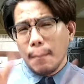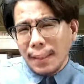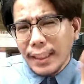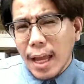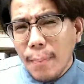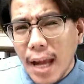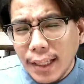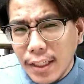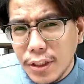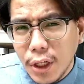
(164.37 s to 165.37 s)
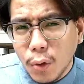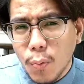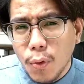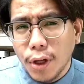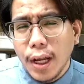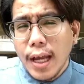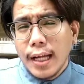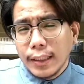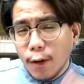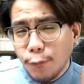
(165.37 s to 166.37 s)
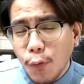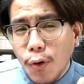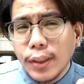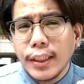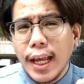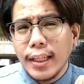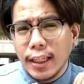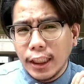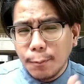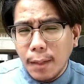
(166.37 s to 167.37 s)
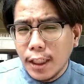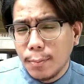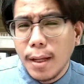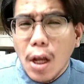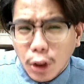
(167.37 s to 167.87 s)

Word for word: Pag sinabi natin zero work, the force and the displacement